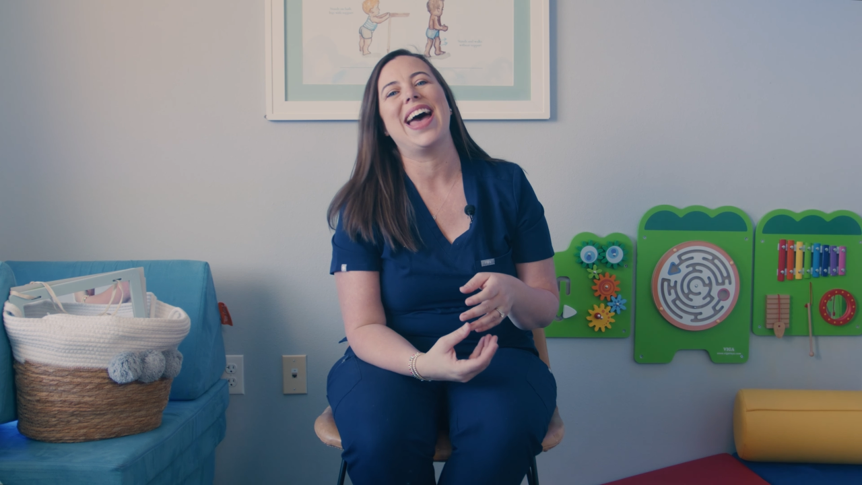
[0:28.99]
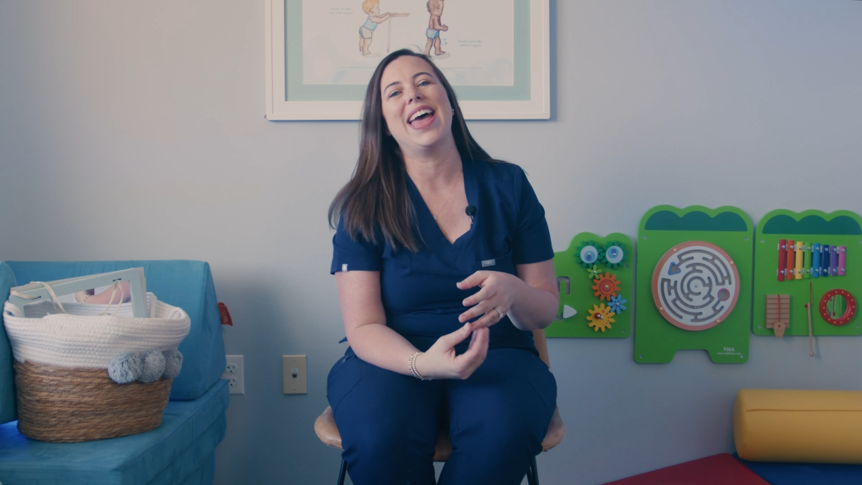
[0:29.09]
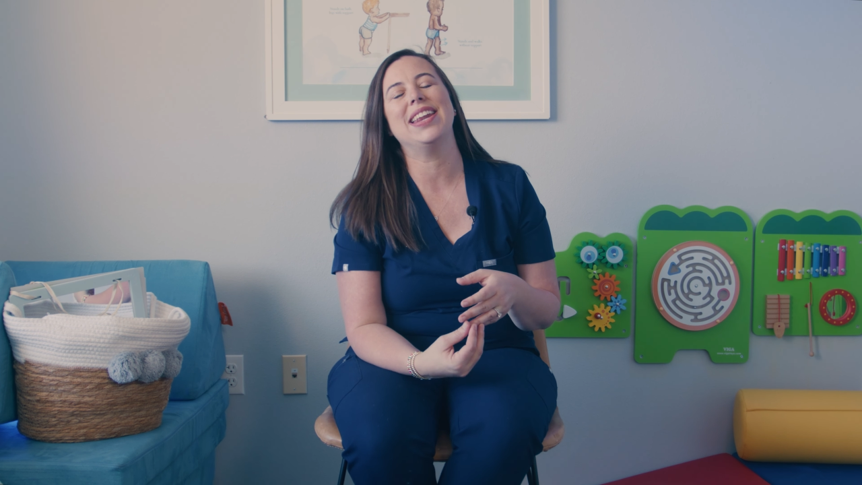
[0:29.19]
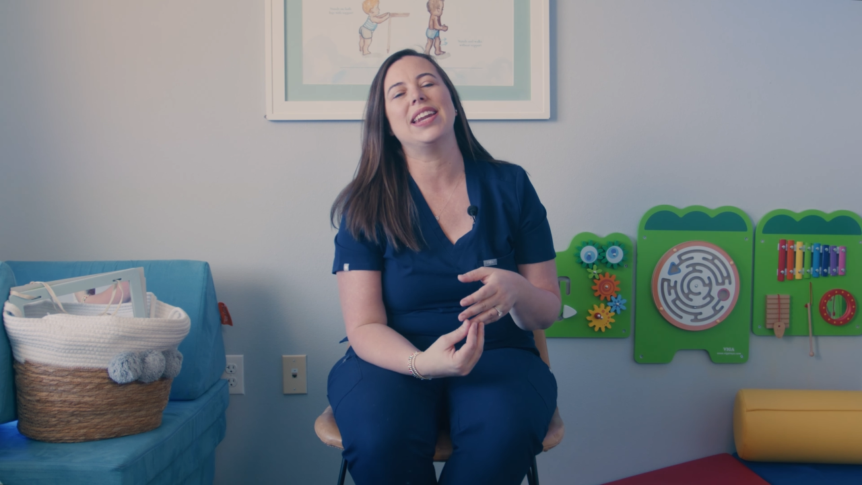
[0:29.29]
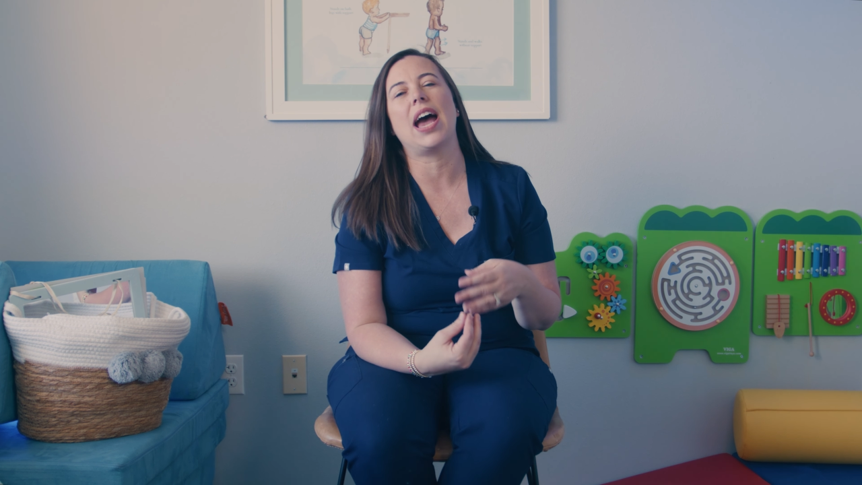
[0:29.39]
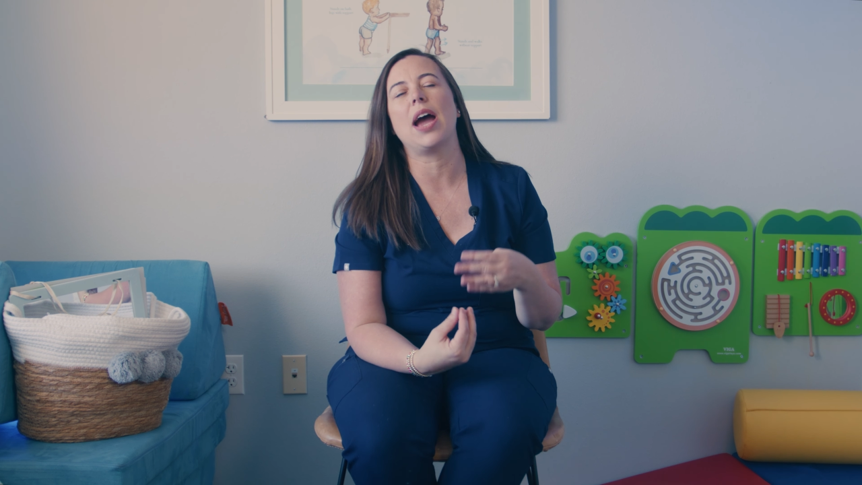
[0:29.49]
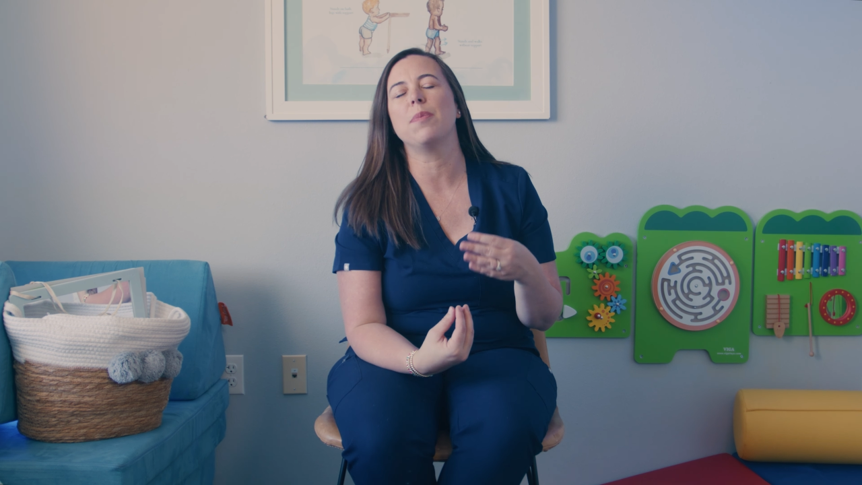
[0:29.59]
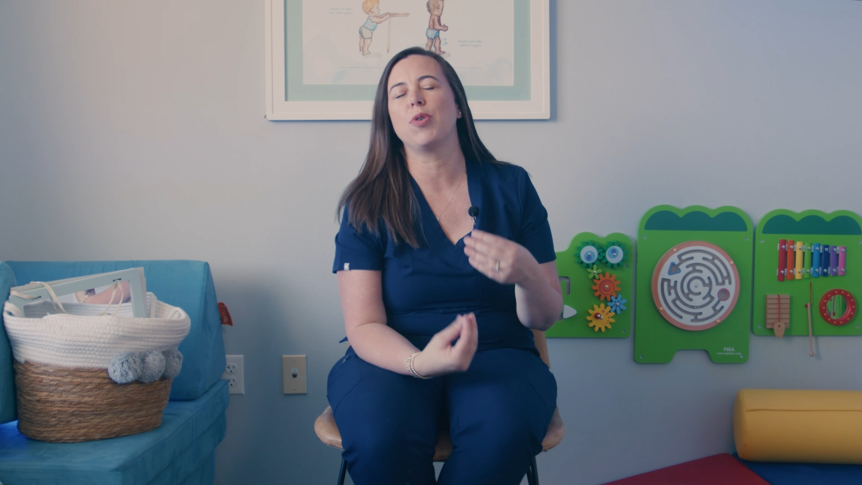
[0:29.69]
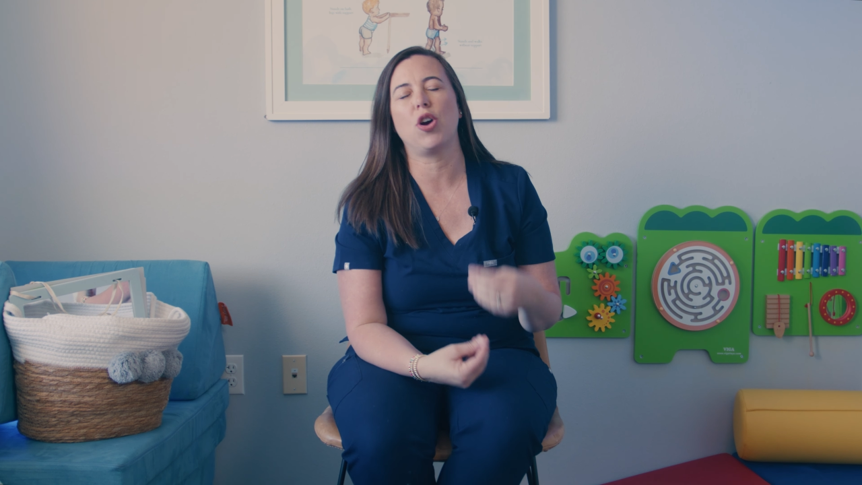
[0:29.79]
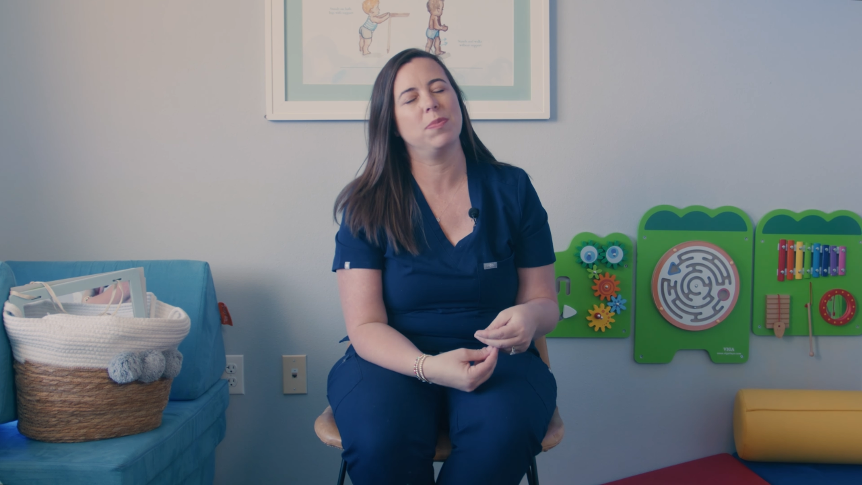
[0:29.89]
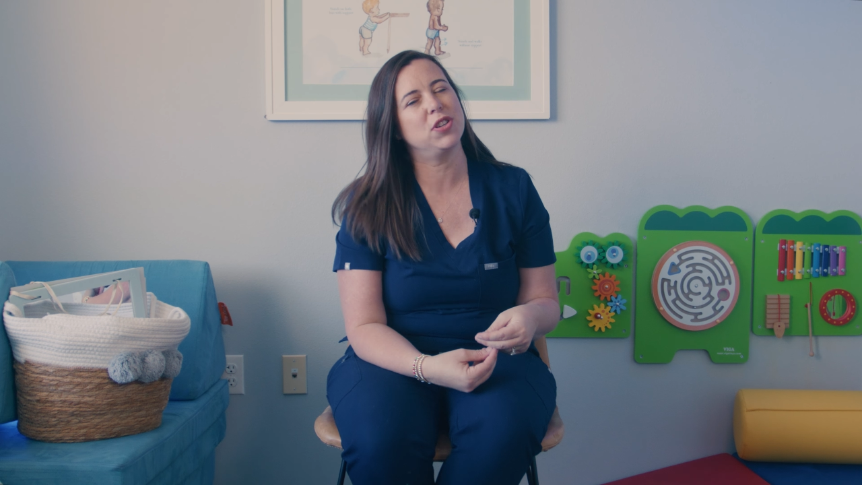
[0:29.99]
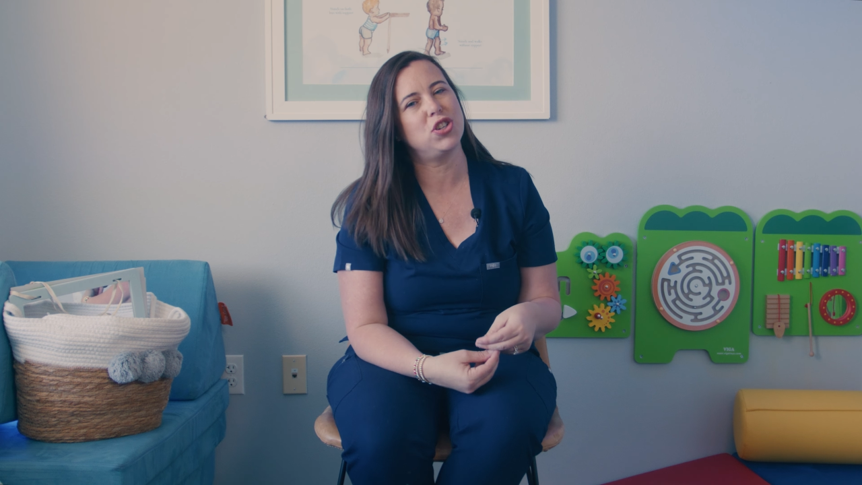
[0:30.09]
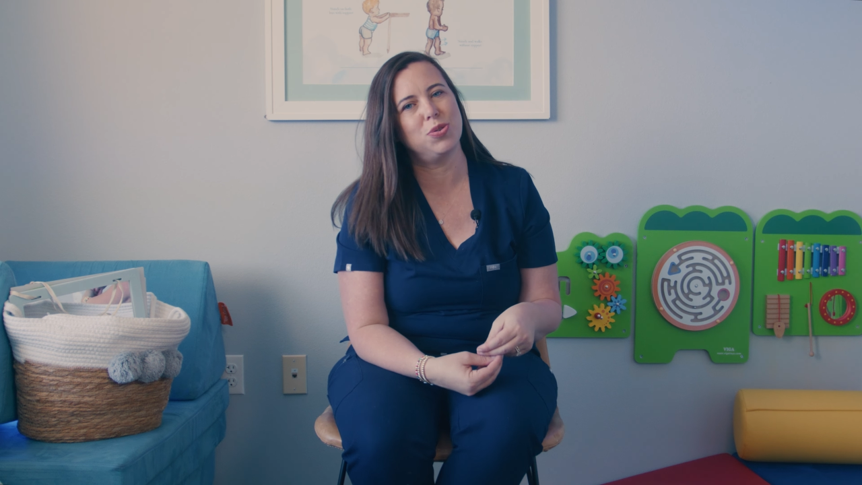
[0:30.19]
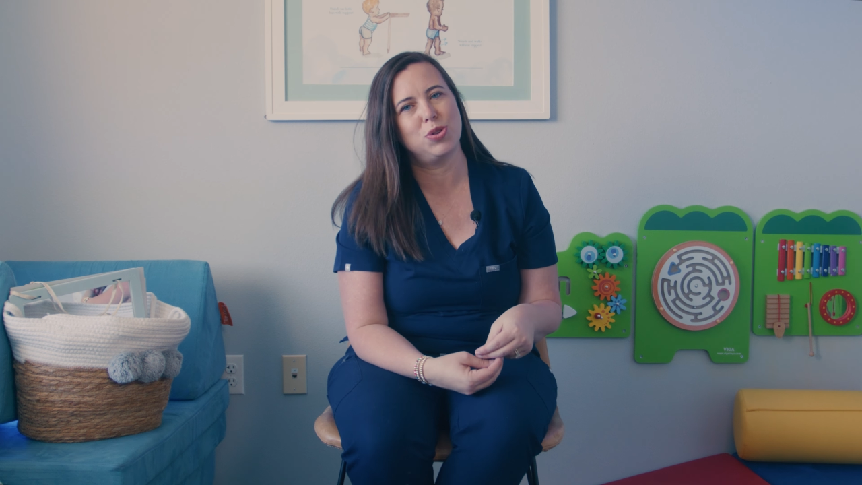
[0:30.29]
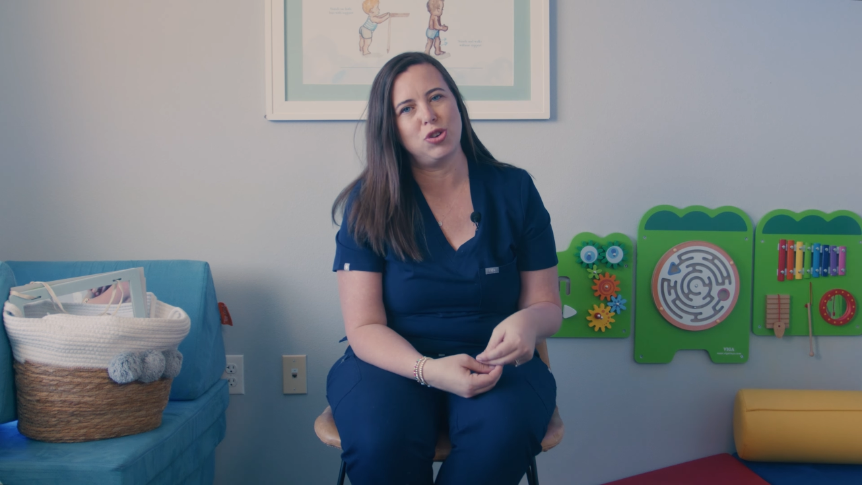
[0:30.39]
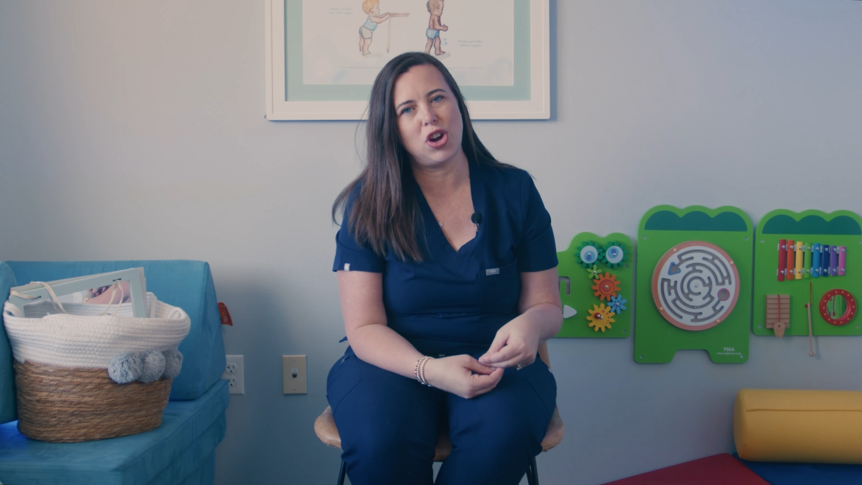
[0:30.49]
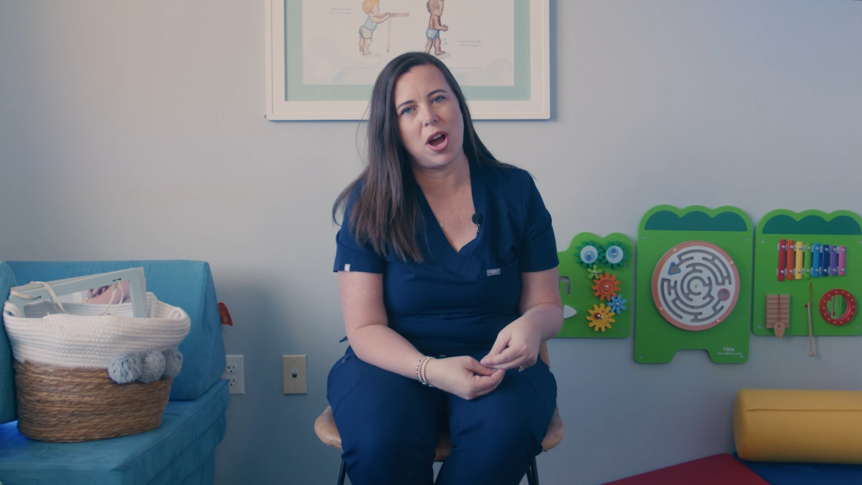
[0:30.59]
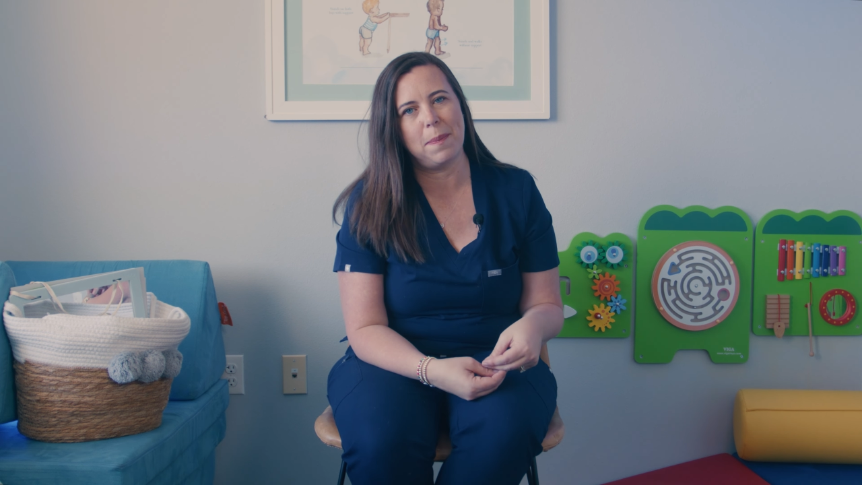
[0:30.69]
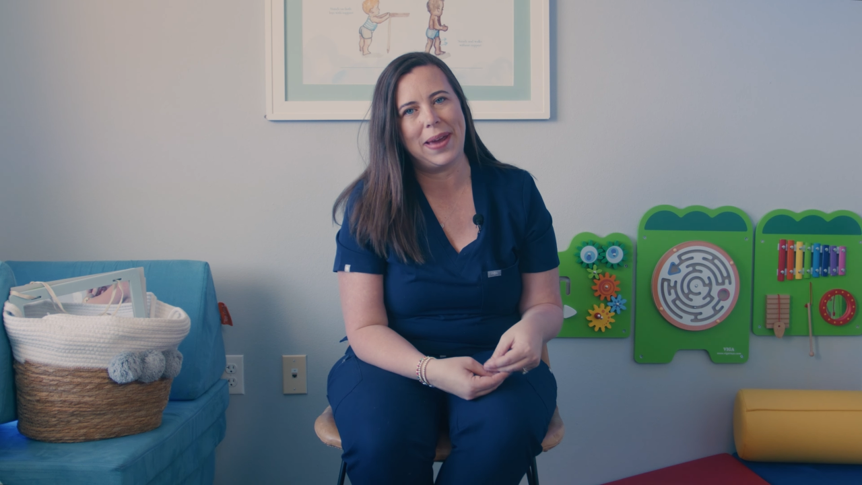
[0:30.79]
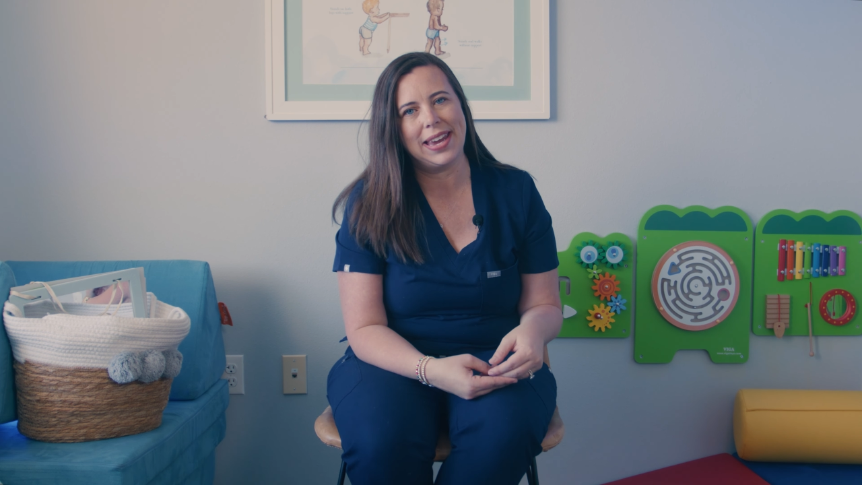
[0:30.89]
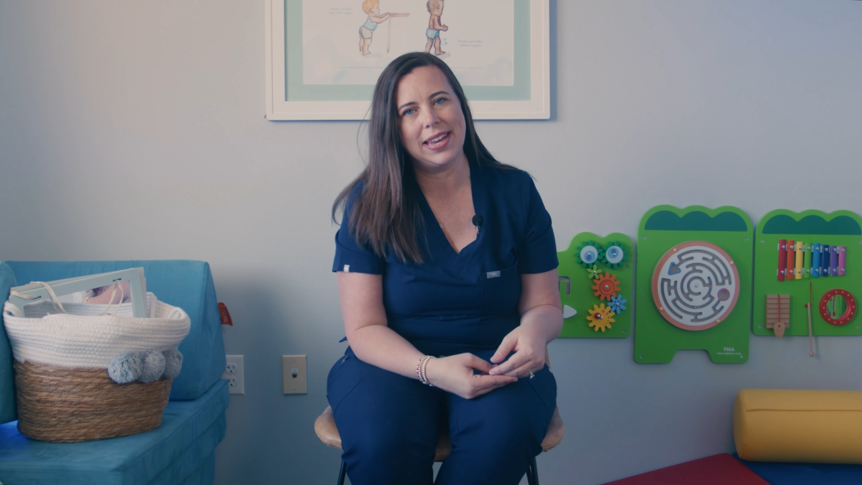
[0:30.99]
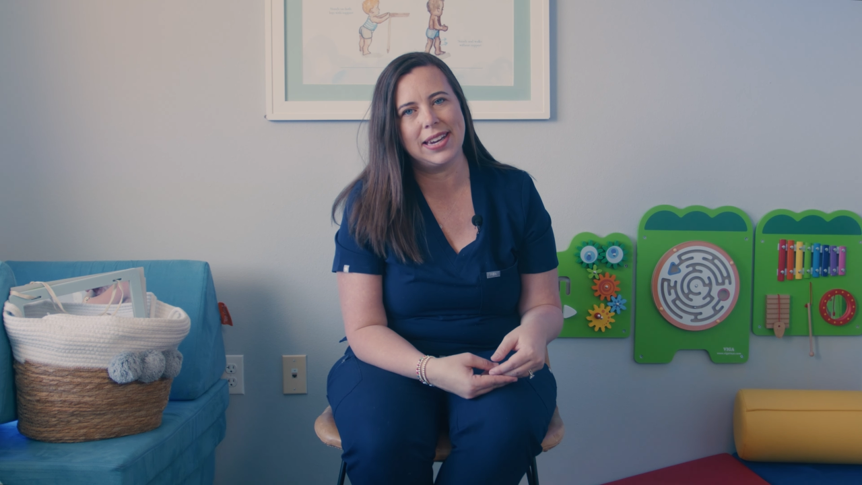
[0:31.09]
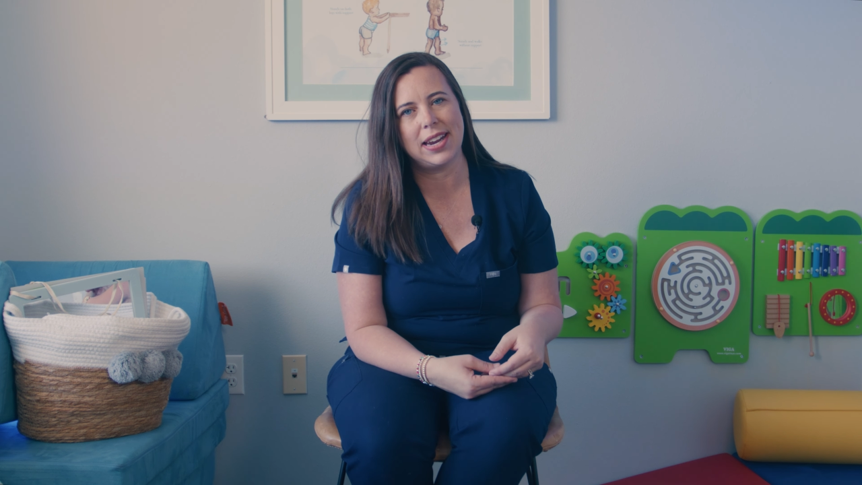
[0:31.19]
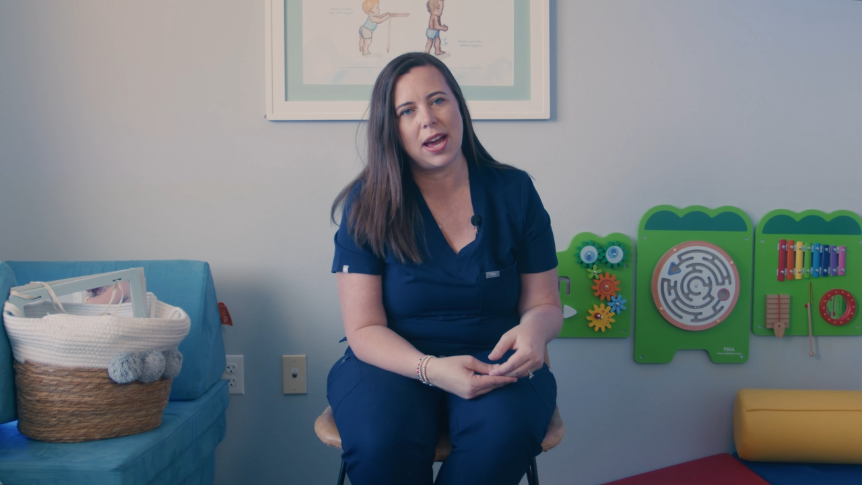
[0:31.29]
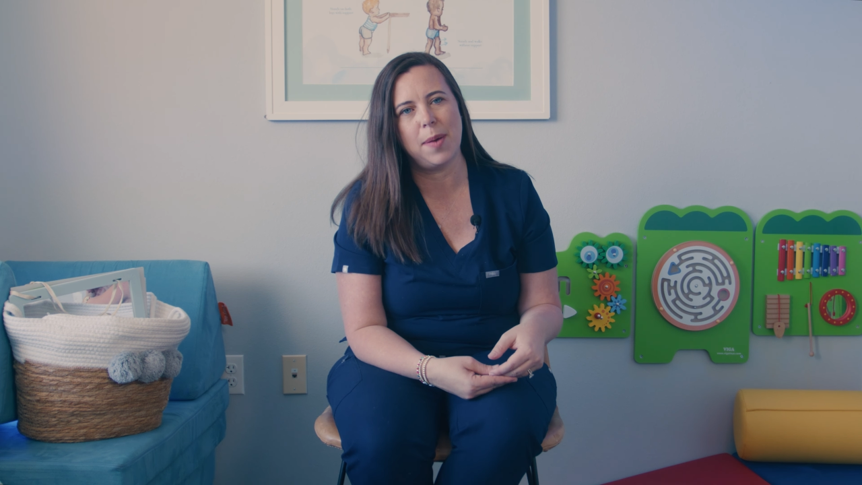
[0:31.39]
and I promise you they're not making it